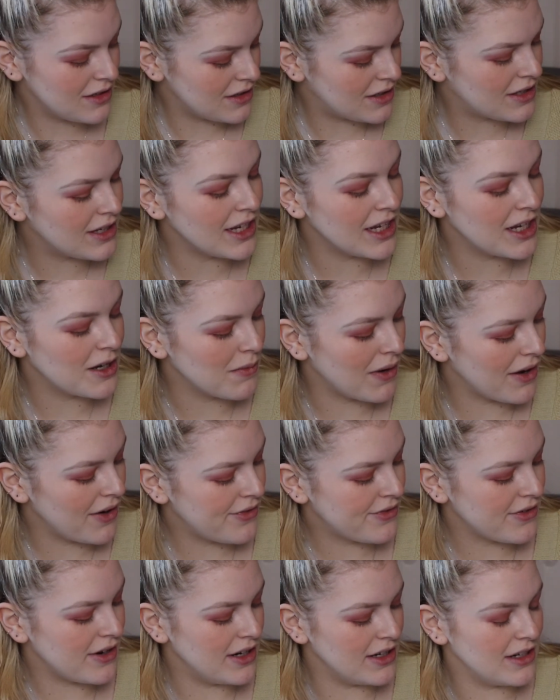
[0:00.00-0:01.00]
seeing my
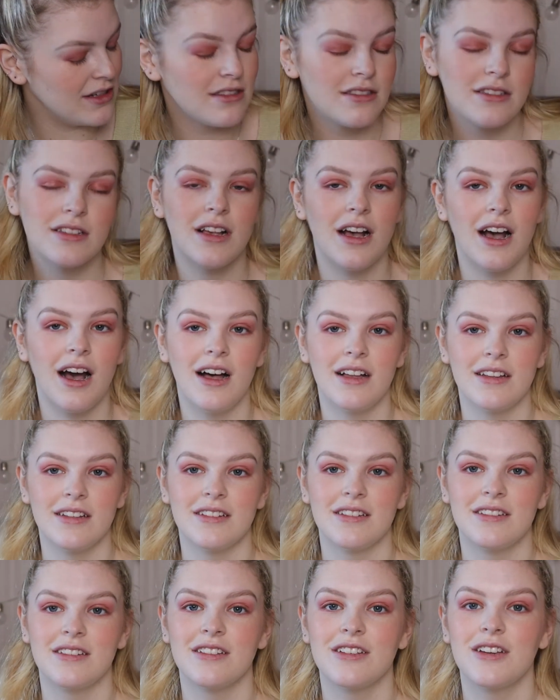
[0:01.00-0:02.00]
friends
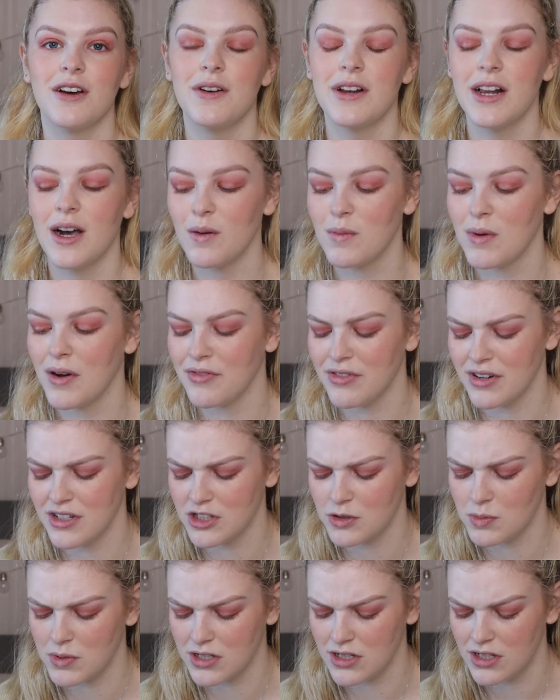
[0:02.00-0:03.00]
and going out with my
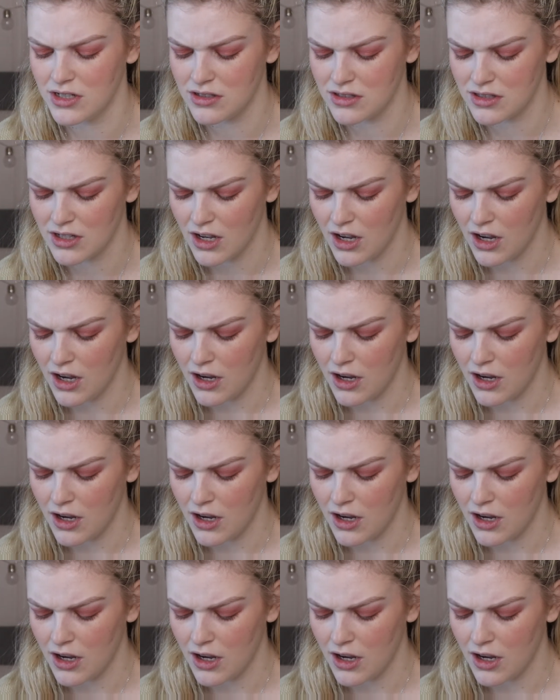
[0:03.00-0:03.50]
friends, because